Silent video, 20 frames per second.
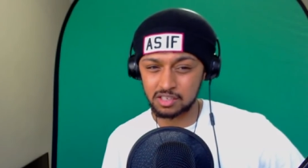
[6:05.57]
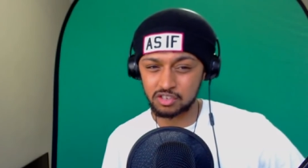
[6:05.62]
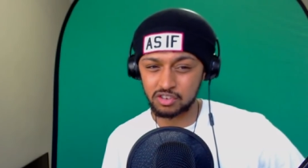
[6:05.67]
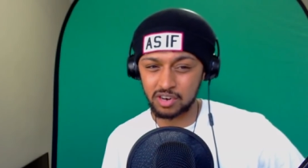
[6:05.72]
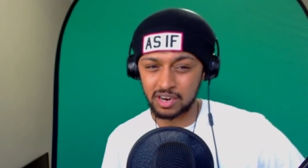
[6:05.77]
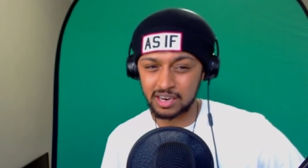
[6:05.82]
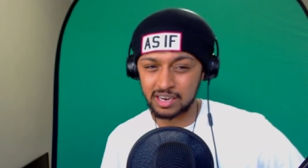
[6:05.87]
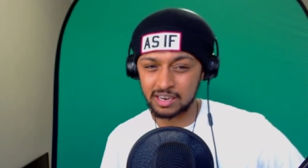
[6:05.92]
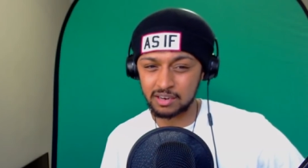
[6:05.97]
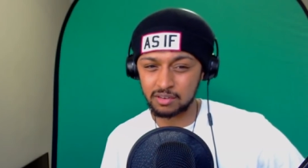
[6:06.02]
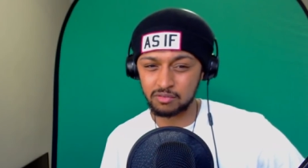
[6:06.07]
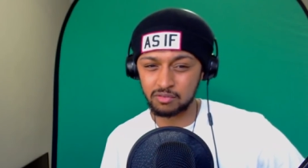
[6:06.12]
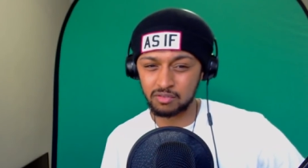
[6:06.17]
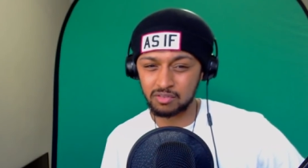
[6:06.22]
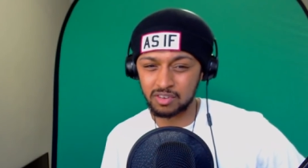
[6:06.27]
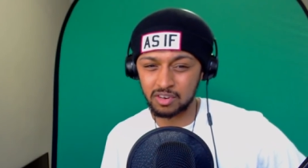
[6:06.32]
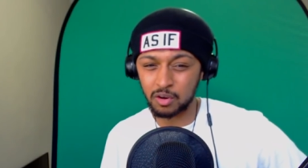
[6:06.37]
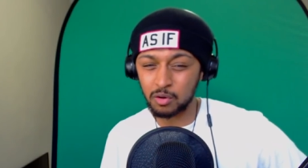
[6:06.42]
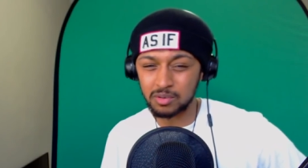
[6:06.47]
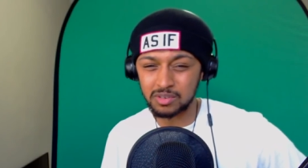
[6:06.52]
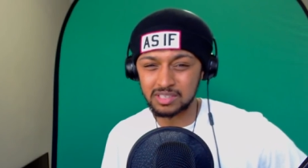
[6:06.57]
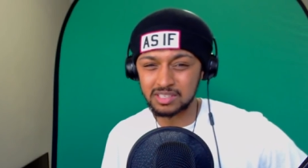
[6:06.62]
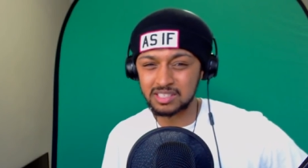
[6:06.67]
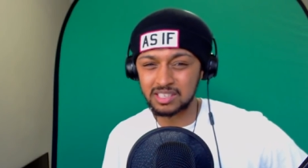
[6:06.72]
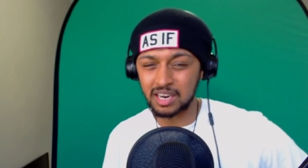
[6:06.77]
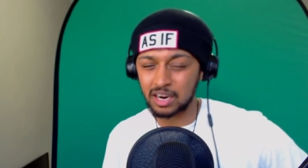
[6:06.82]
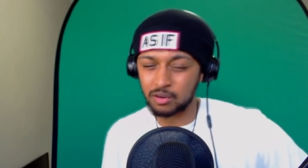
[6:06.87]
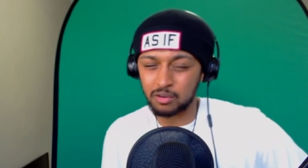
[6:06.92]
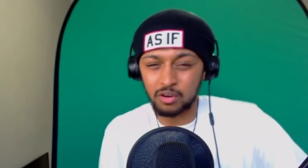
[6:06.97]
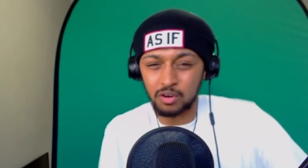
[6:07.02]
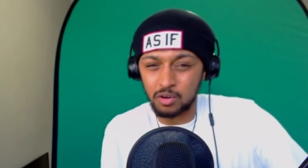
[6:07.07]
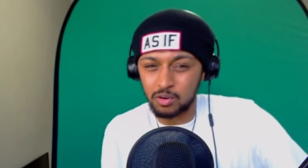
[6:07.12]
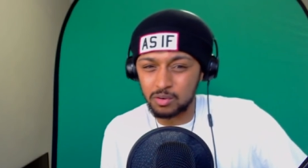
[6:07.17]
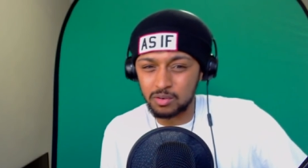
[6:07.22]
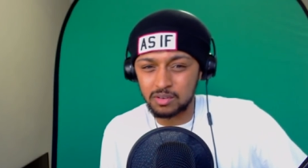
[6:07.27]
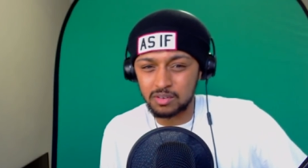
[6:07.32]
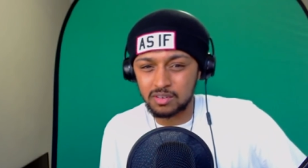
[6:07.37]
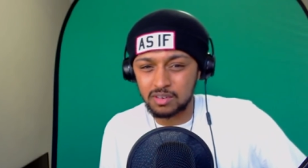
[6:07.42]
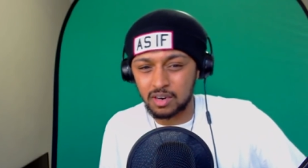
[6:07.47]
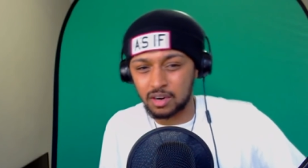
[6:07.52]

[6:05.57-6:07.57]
to try and hit notes and shit. I don't know.